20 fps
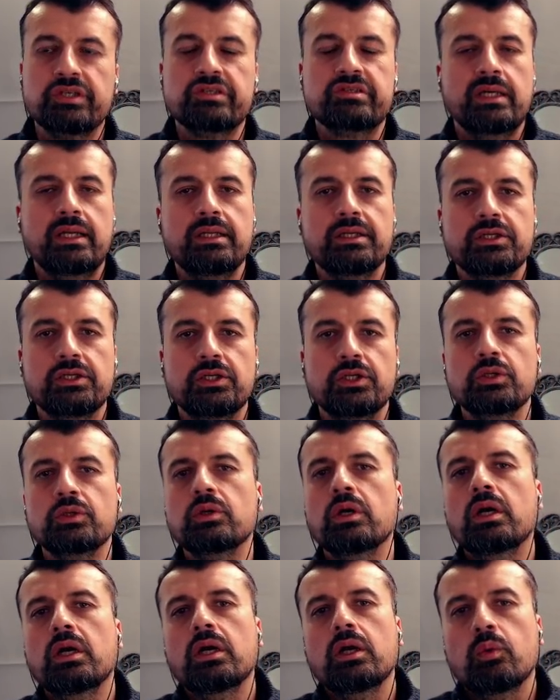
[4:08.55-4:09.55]
which is telling
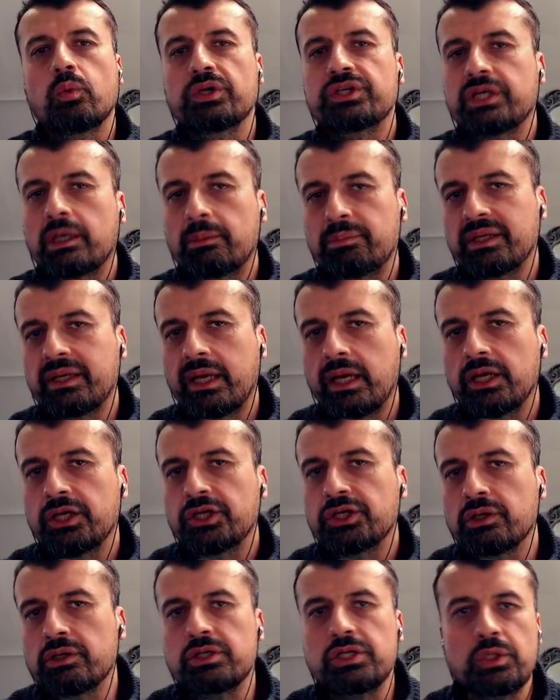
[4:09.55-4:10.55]
you which
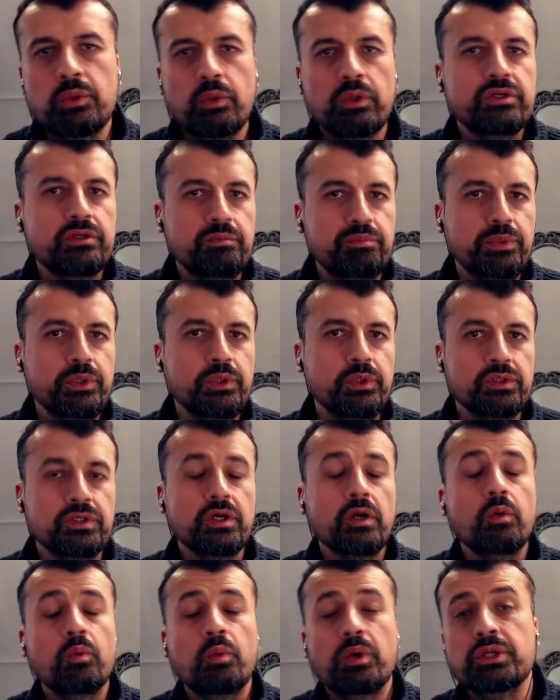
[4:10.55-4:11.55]
application do you want to
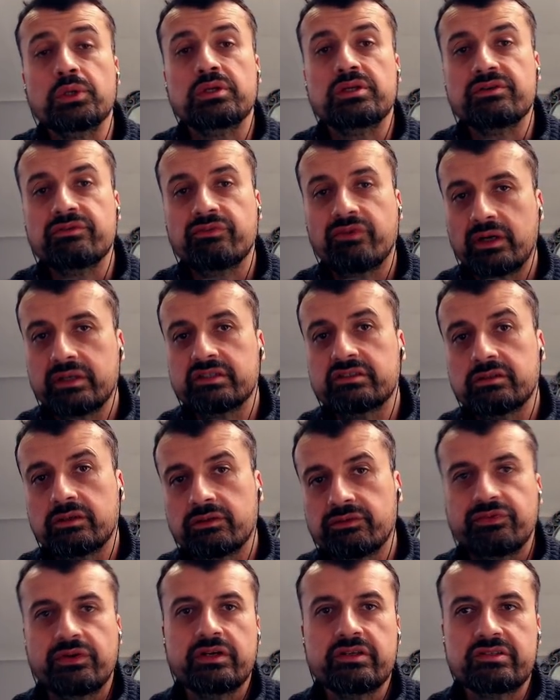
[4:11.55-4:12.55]
boot when your
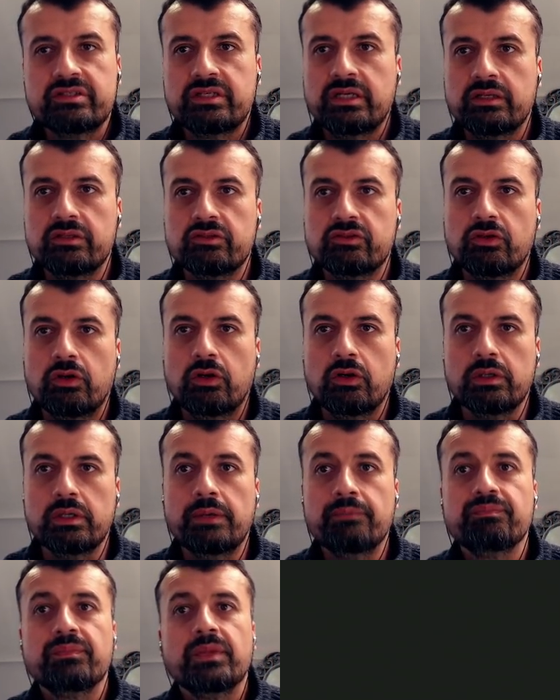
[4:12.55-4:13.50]
device first turns on.